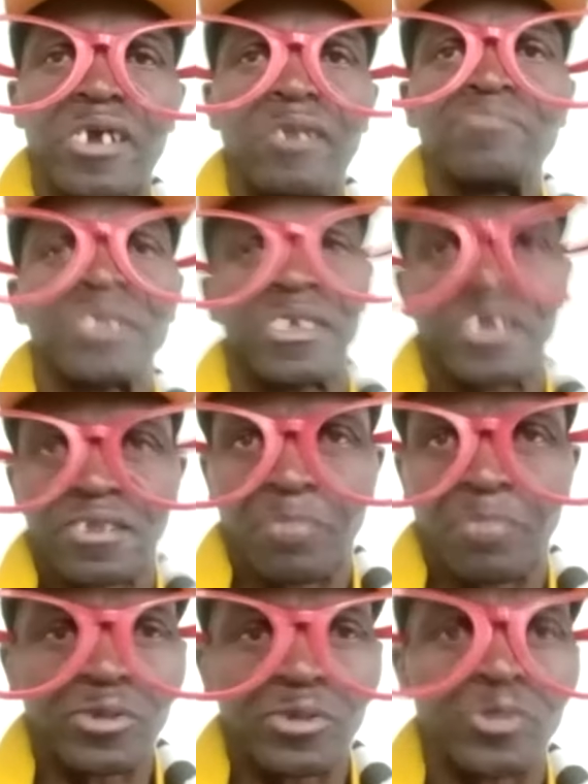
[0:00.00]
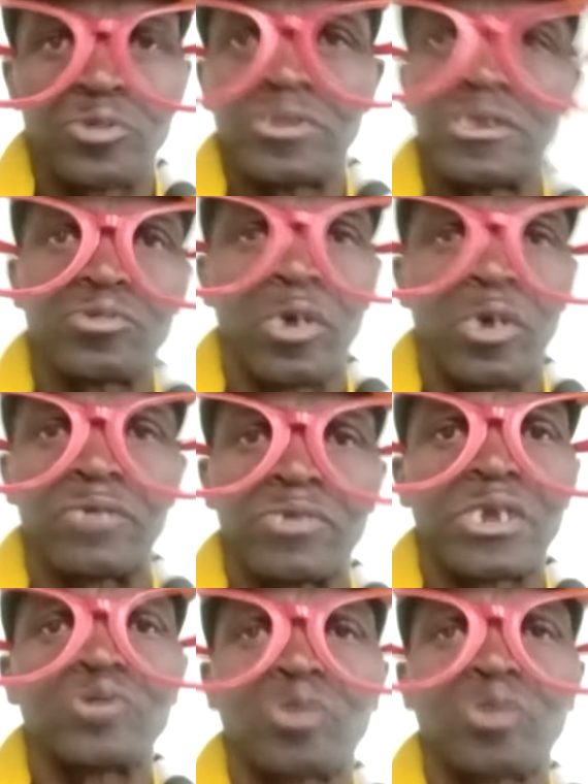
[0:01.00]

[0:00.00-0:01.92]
it's supposed to do this one, we can talk